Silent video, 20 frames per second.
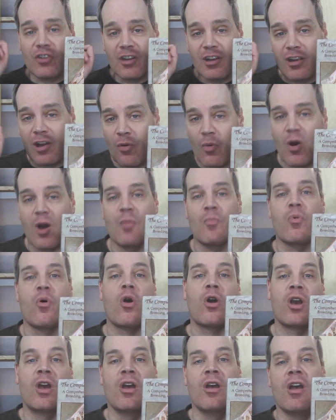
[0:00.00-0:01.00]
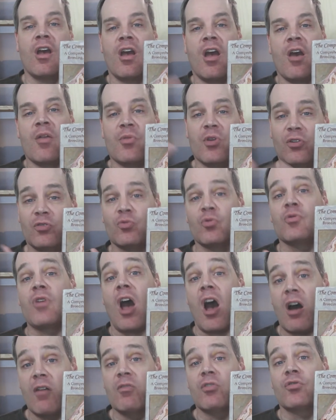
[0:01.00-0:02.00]
going to get one book, this would
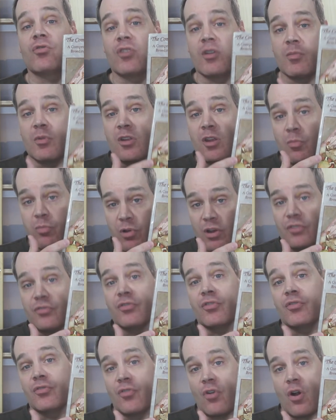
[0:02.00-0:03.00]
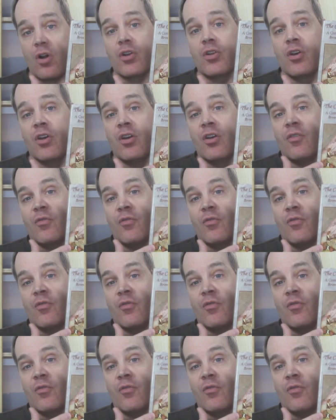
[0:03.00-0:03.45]
obviously be the place to start